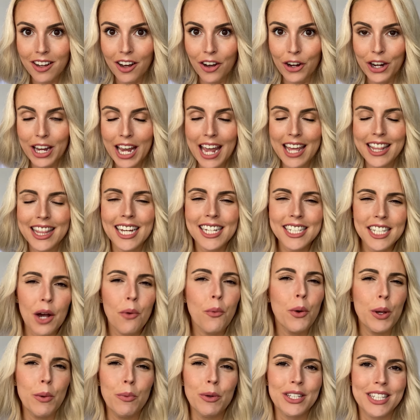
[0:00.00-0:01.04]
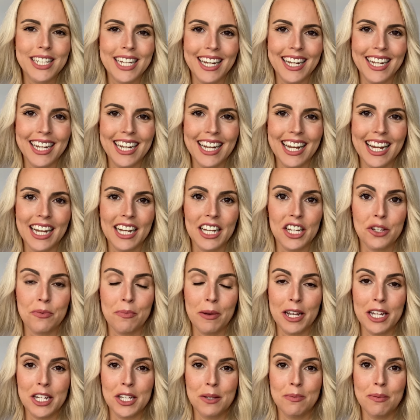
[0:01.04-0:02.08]
Okay, that's how we would say it in English,
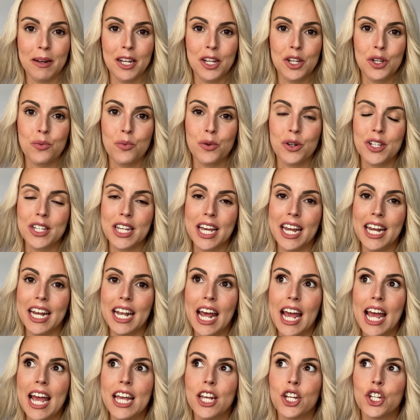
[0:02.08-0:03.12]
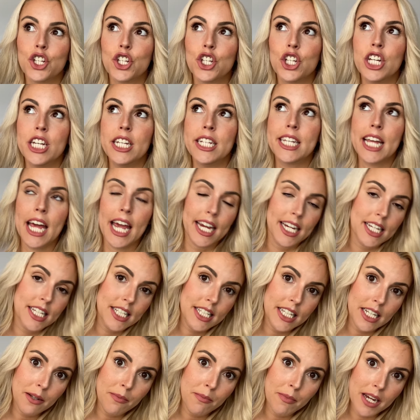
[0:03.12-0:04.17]
but in Spanish we're saying she
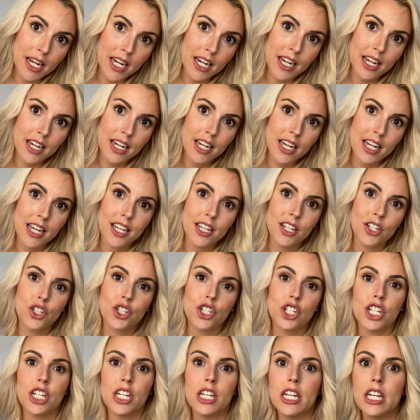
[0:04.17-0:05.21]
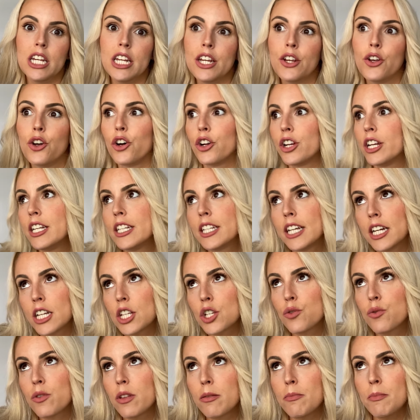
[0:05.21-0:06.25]
texted me, she got in
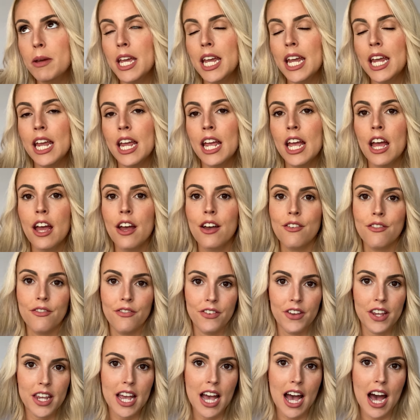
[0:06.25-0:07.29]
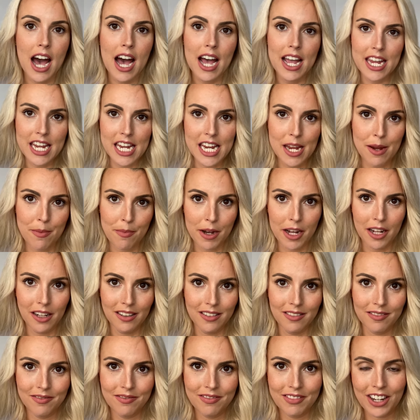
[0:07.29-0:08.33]
touch with me via
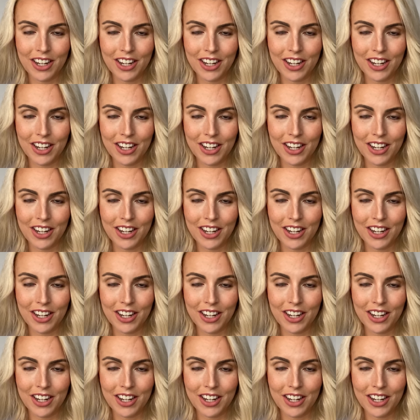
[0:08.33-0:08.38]
email.